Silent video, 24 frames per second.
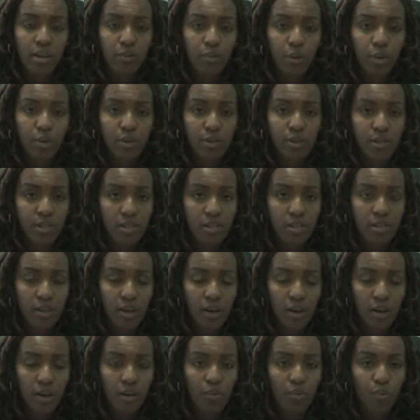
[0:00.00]
and we
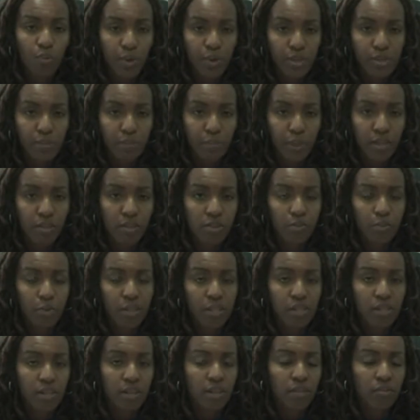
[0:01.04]
consider waste
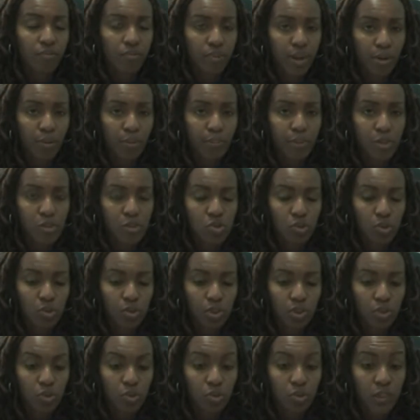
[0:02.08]
management and environmental
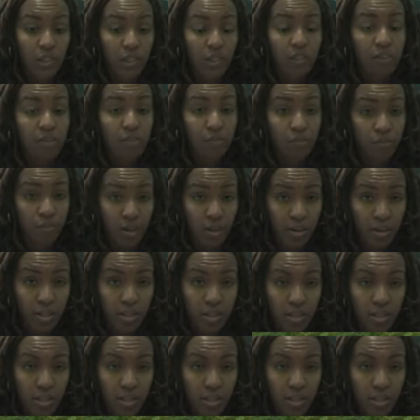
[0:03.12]
issues as very